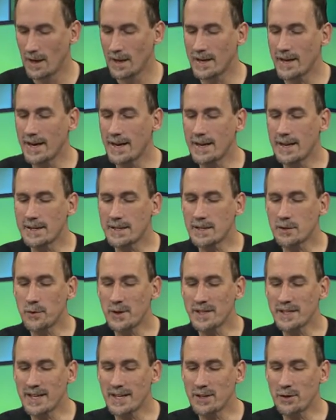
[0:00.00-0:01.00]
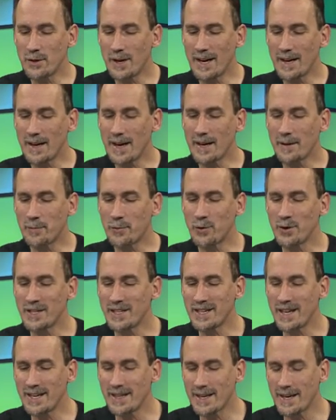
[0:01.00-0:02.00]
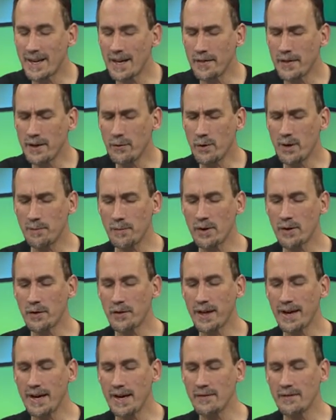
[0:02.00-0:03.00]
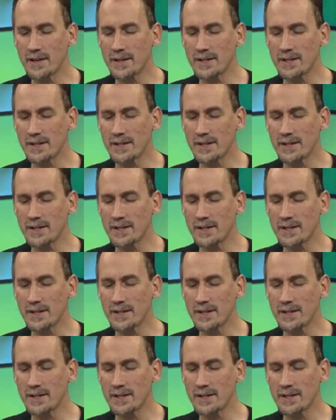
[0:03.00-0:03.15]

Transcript: Yeah, and I just want to say too, I, I appreciate that. I think we both have